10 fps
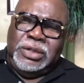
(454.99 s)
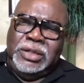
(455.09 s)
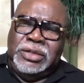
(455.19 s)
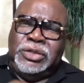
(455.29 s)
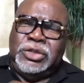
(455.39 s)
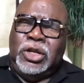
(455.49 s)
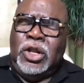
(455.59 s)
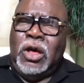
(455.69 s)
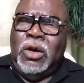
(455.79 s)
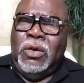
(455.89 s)
It's the
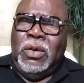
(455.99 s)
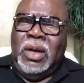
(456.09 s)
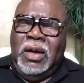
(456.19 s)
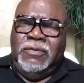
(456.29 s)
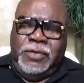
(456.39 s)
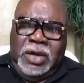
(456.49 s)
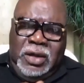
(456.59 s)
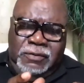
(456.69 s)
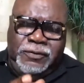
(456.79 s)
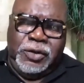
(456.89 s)
law of
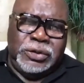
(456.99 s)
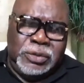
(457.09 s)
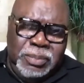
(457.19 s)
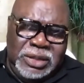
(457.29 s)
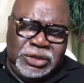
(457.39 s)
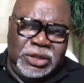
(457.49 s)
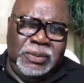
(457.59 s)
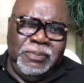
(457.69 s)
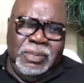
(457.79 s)
first mention.